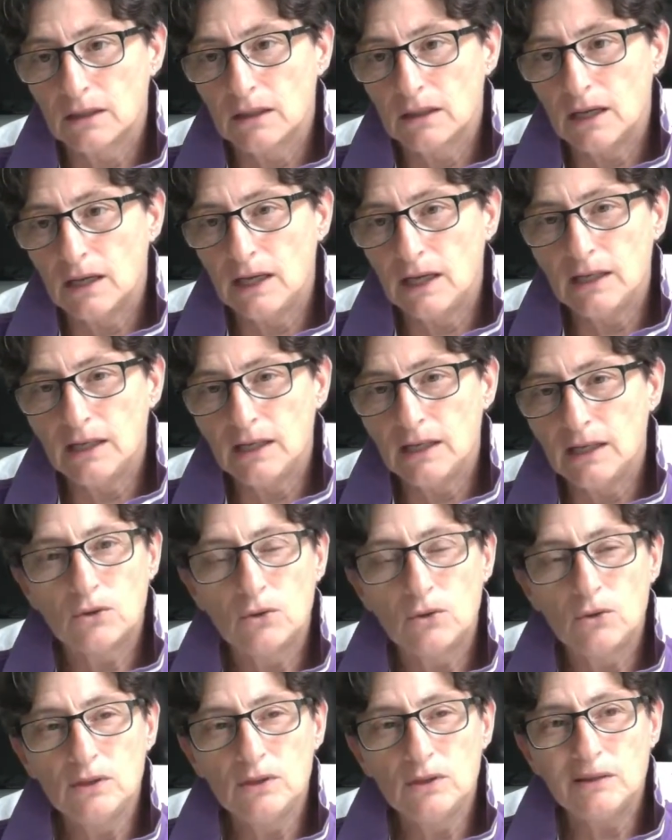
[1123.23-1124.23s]
I
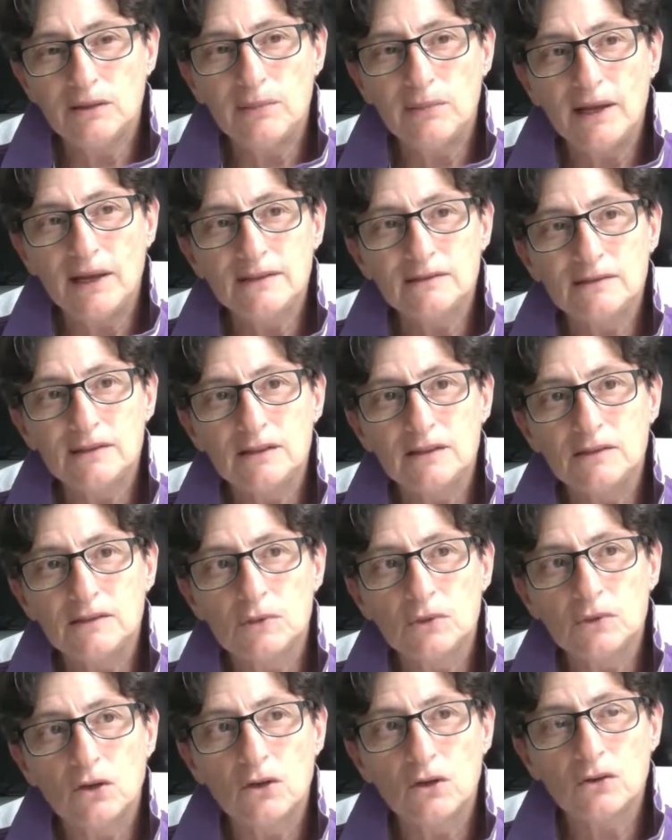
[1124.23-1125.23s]
call it a Bandaid
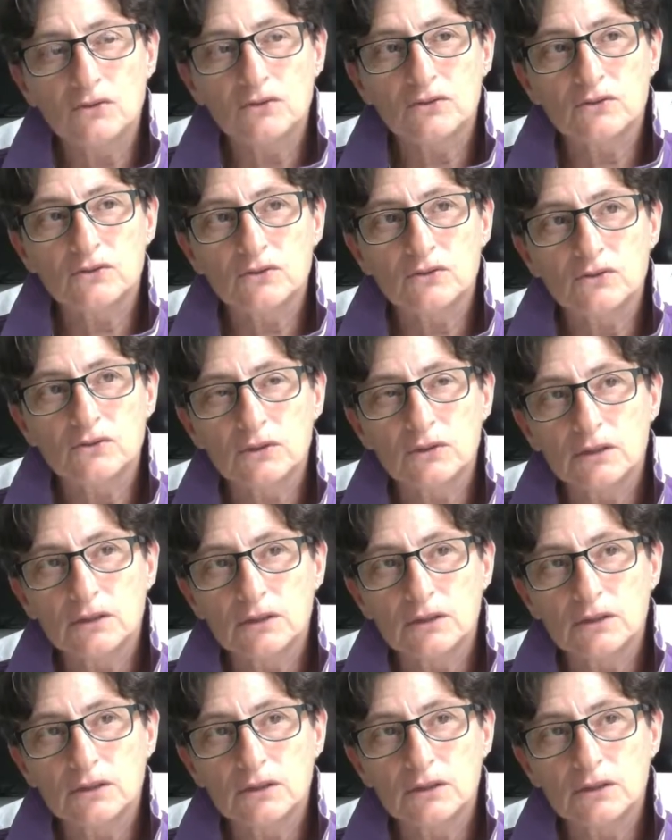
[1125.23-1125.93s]
because